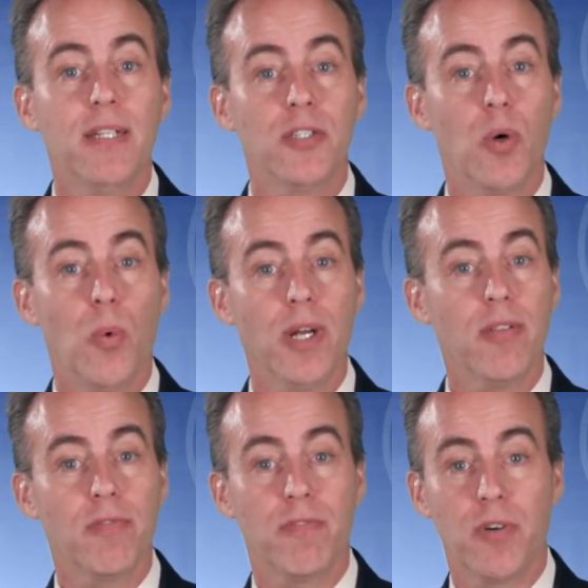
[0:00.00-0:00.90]
So one of
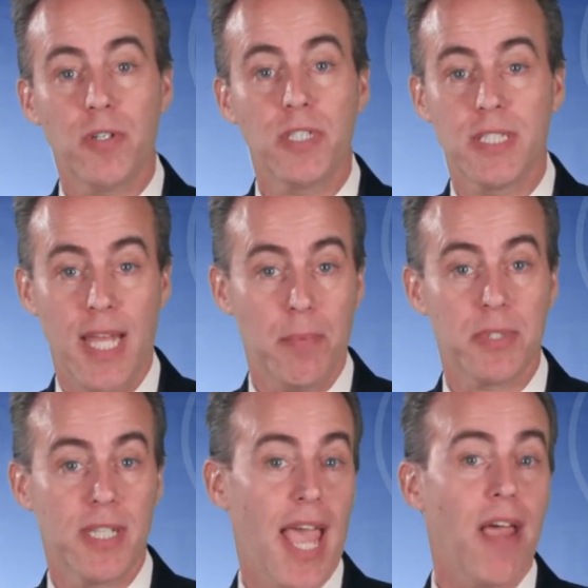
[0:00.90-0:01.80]
the first
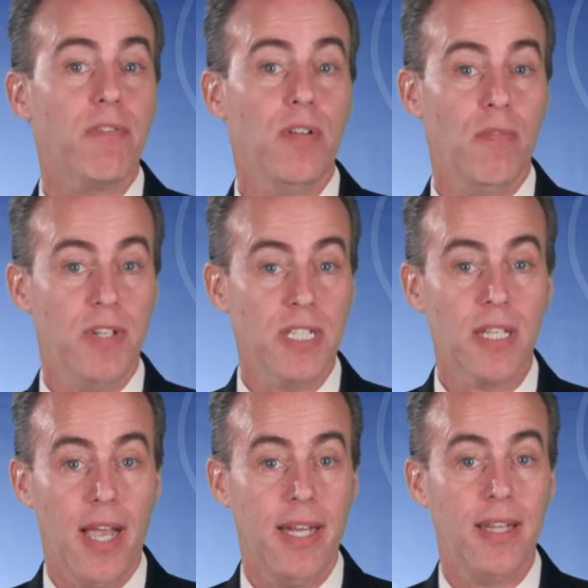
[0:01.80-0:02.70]
steps after you've
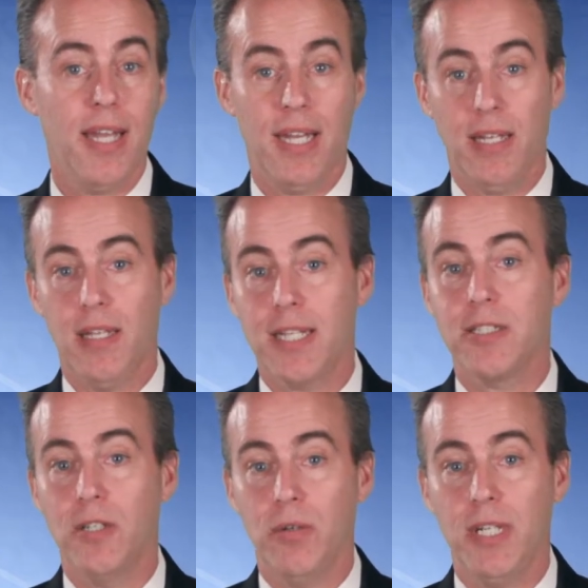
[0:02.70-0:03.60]
decided that an
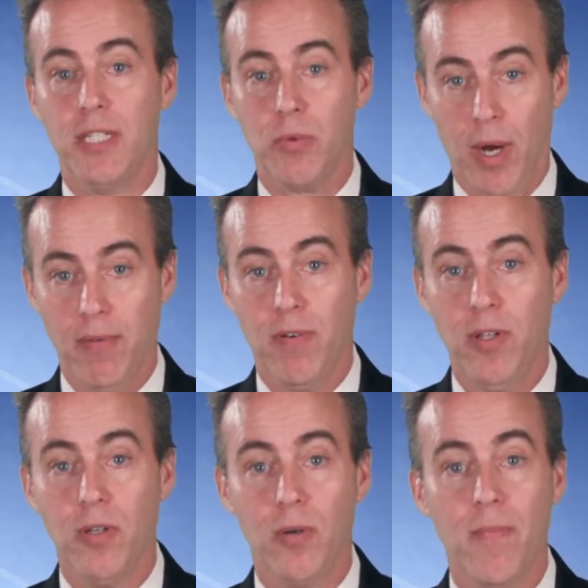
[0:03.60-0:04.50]
indexed annuity is right for
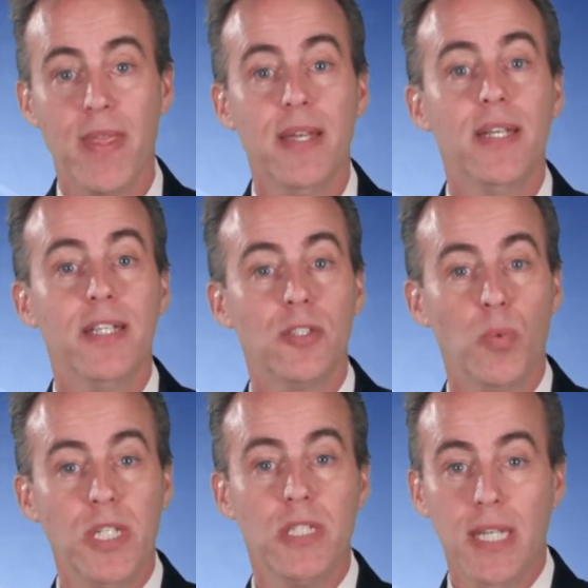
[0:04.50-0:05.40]
you is
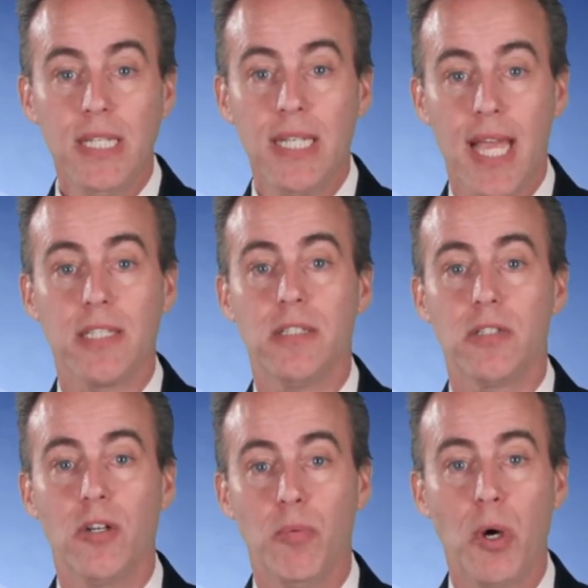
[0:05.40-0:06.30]
which indexes
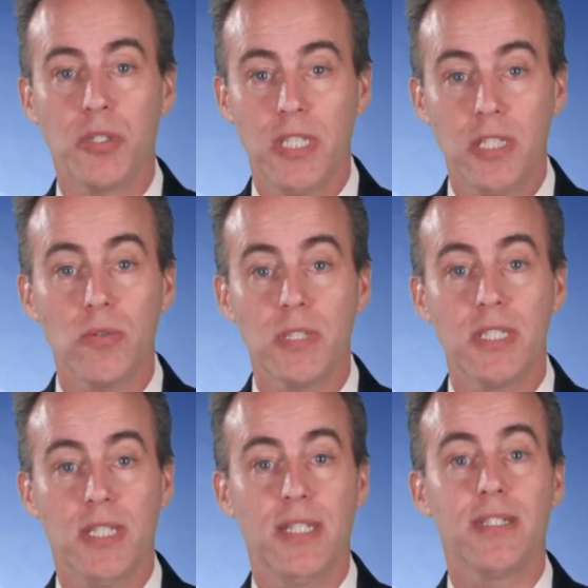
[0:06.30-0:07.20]
are you most
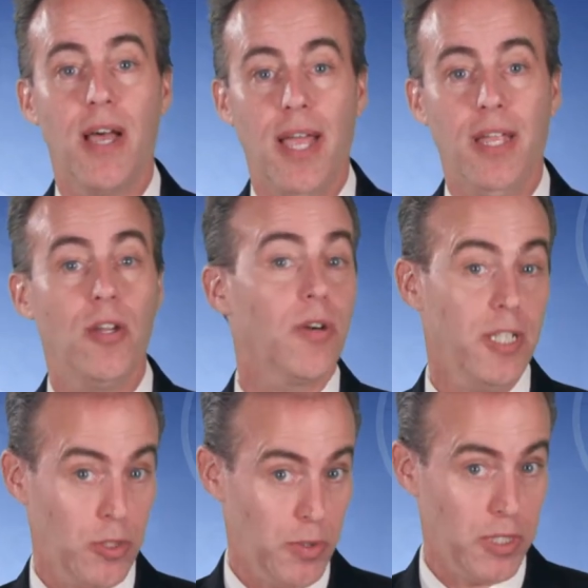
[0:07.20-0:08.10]
interested in tying your
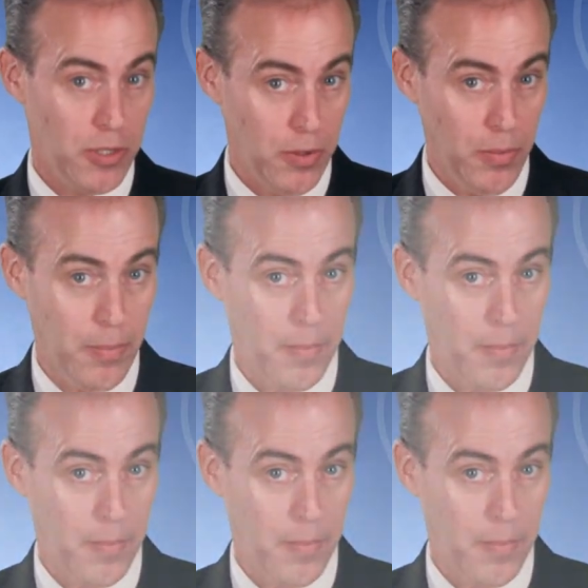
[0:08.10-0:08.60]
interest to.